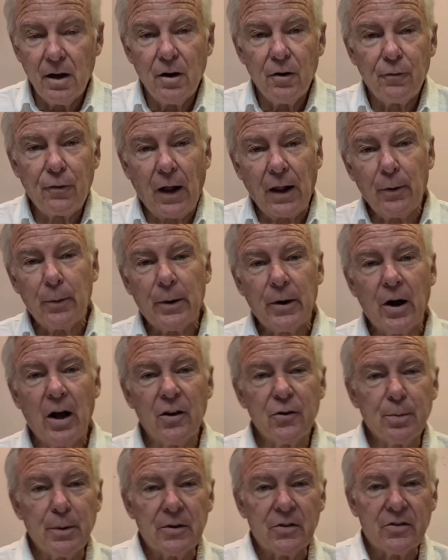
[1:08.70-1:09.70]
Following her
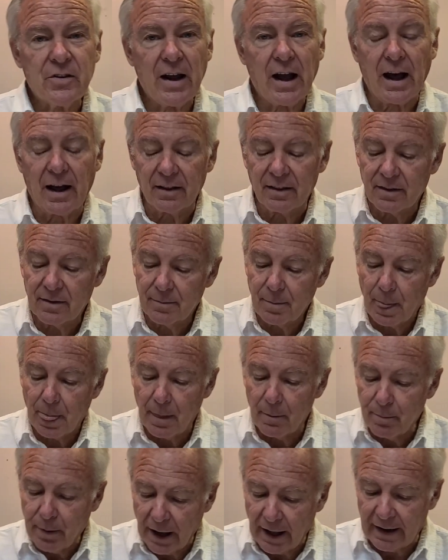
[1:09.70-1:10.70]
husband's death,
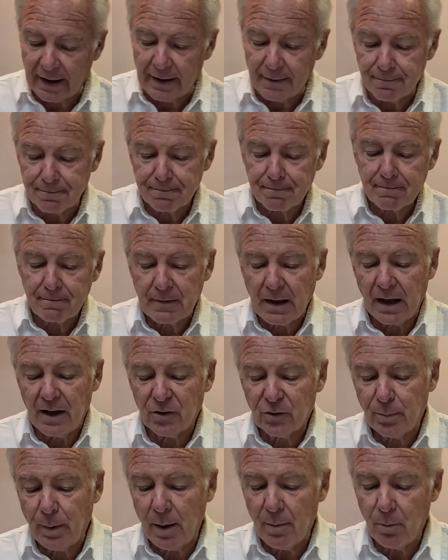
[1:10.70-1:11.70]
Betty
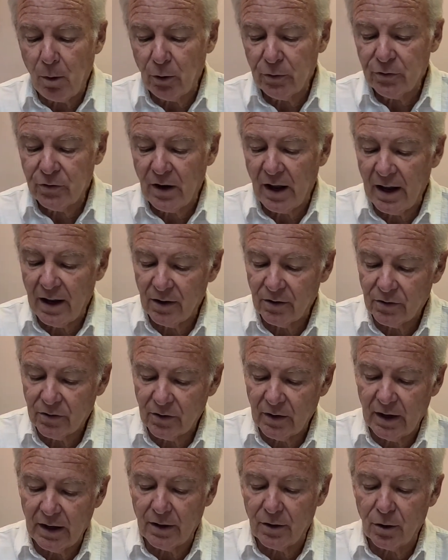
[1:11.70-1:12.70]
has spent most days
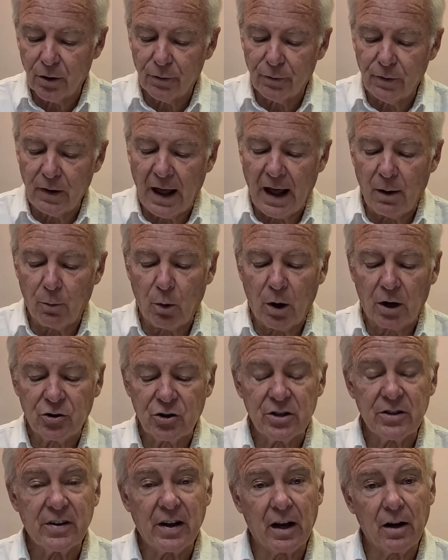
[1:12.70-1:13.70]
in her flat
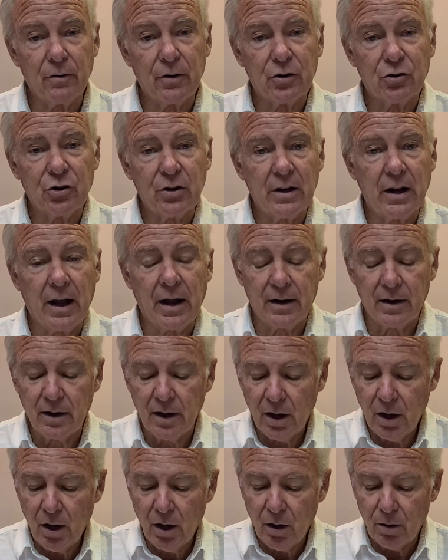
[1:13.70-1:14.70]
watching television and
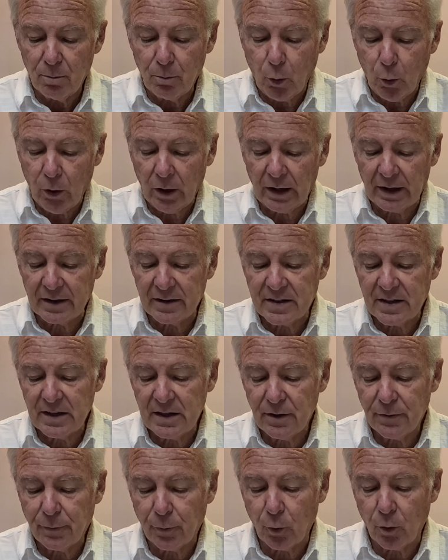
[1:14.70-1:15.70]
boiling
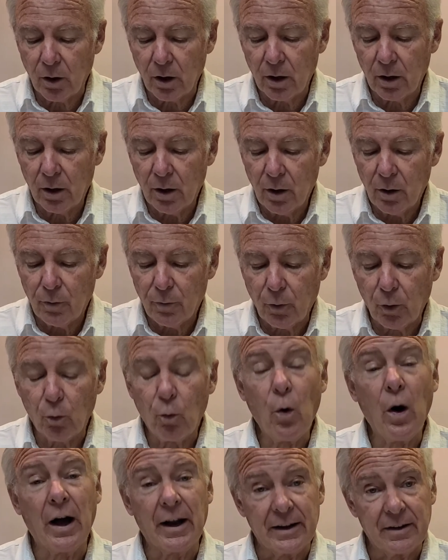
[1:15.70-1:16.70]
tea for, for
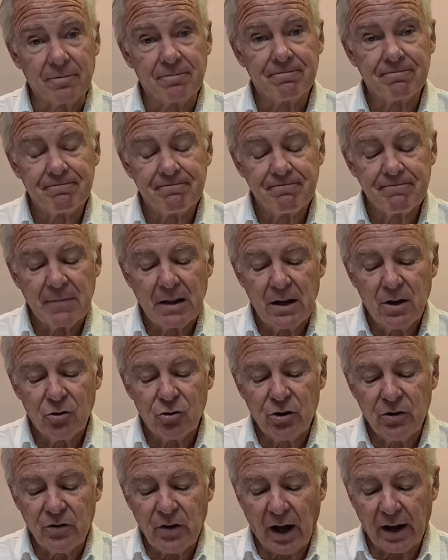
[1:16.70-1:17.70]
one.
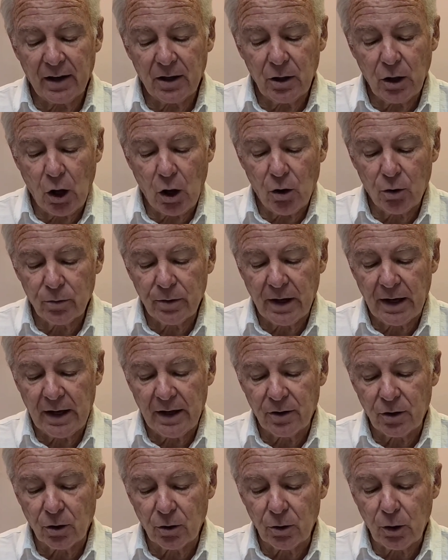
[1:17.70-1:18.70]
She's not alone
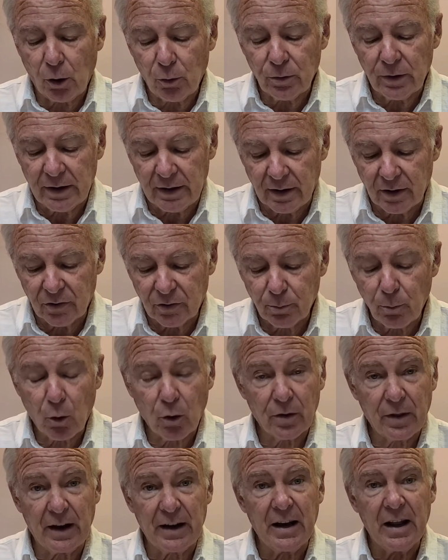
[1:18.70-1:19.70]
in her loneliness. More
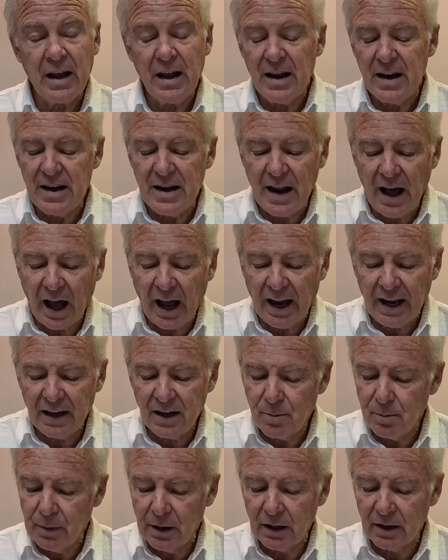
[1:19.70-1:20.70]
than
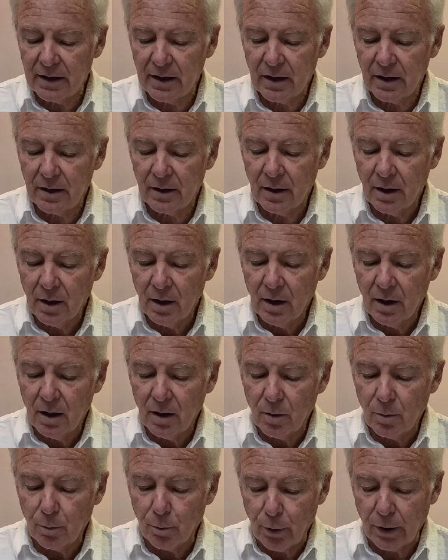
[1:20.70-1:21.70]
nine million
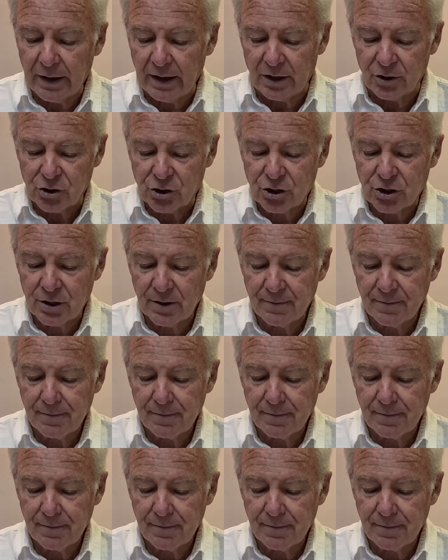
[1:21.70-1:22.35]
British,